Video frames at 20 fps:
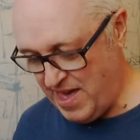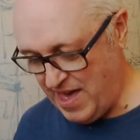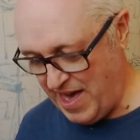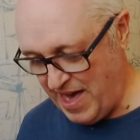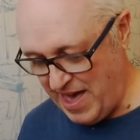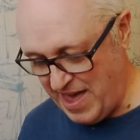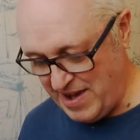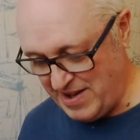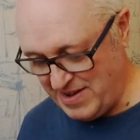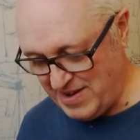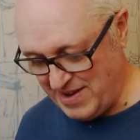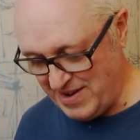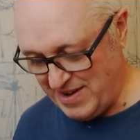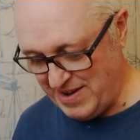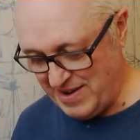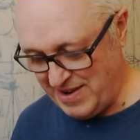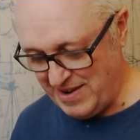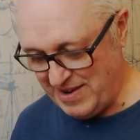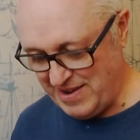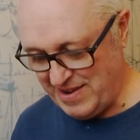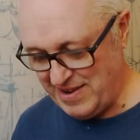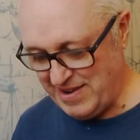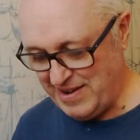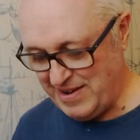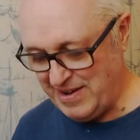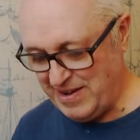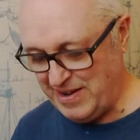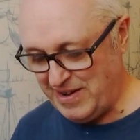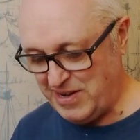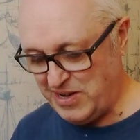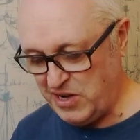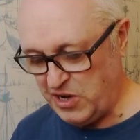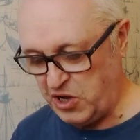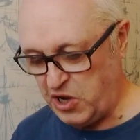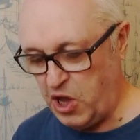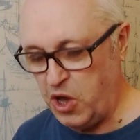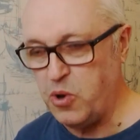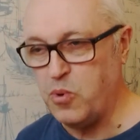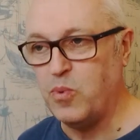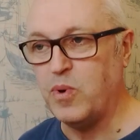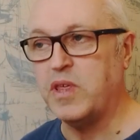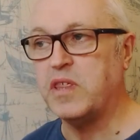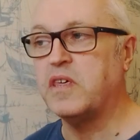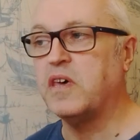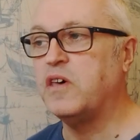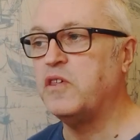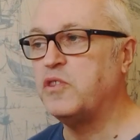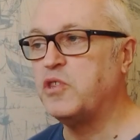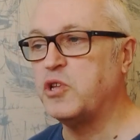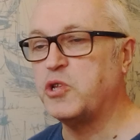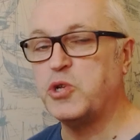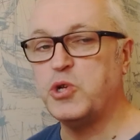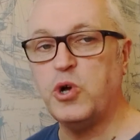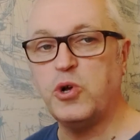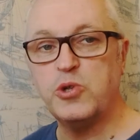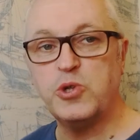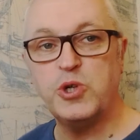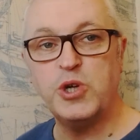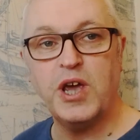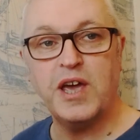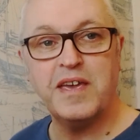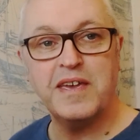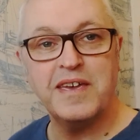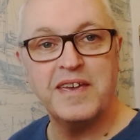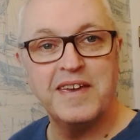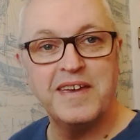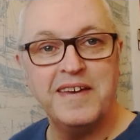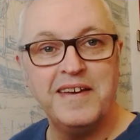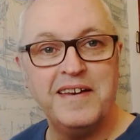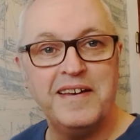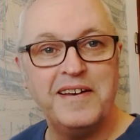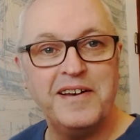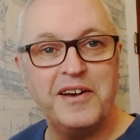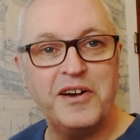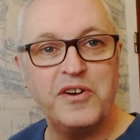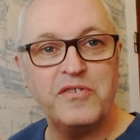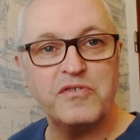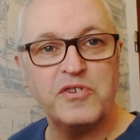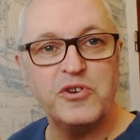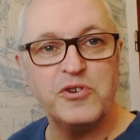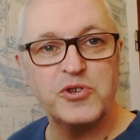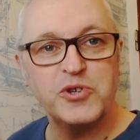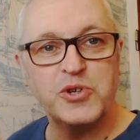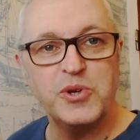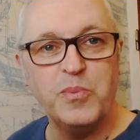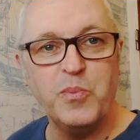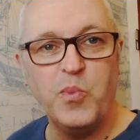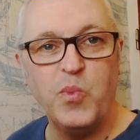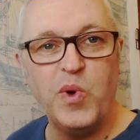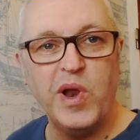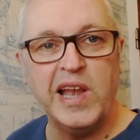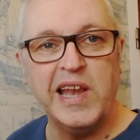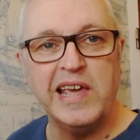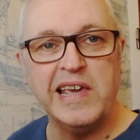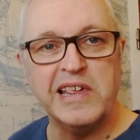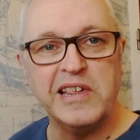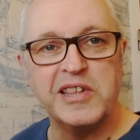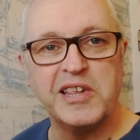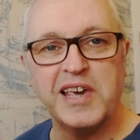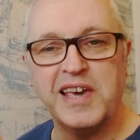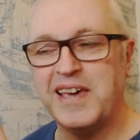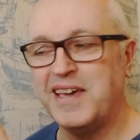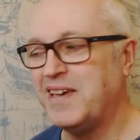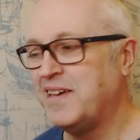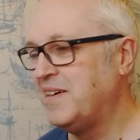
And to go with the Todger, I've got some Willies.